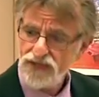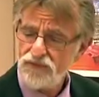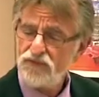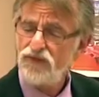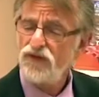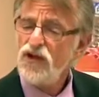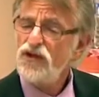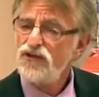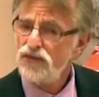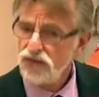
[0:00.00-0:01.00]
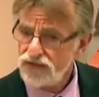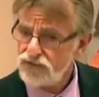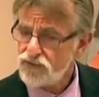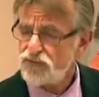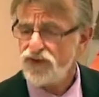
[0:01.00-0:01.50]
up about the look
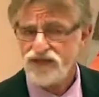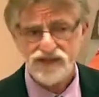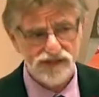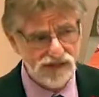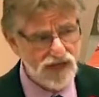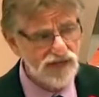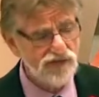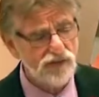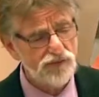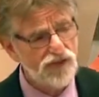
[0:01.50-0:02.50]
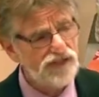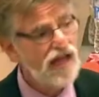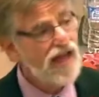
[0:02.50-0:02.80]
of your breast, the size of your breast.